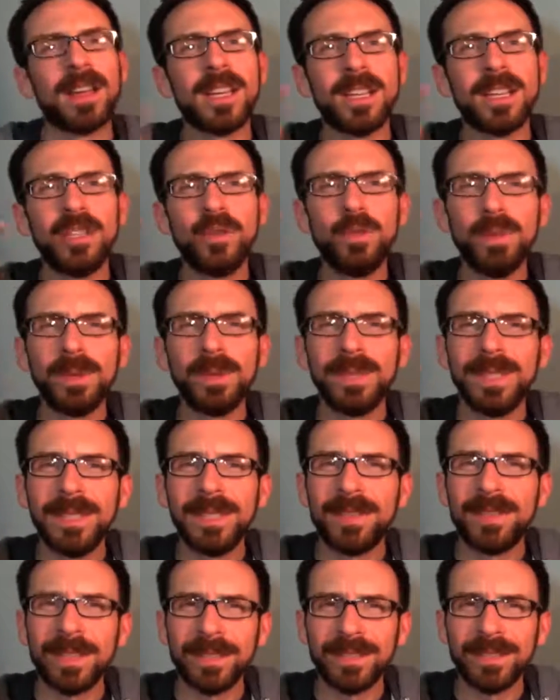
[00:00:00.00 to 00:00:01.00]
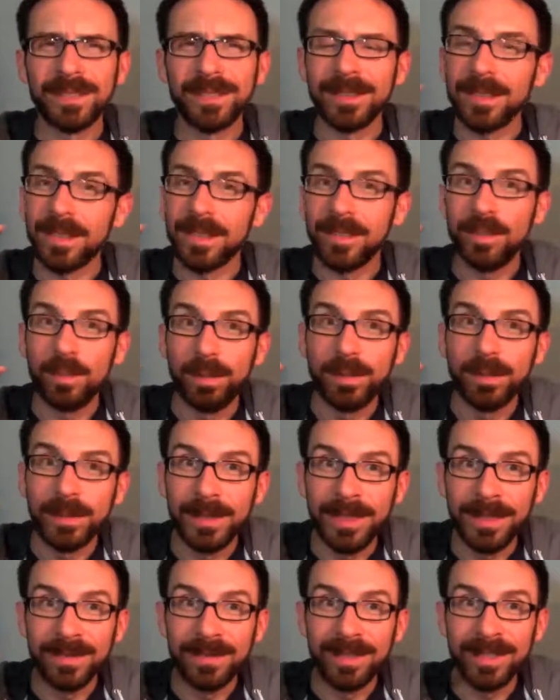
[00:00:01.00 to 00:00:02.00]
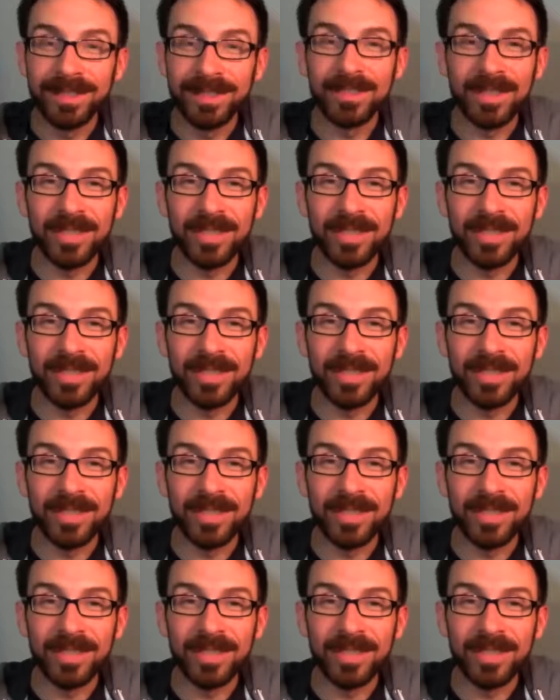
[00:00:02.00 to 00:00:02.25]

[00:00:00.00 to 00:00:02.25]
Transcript: Can you believe this? Can you believe this?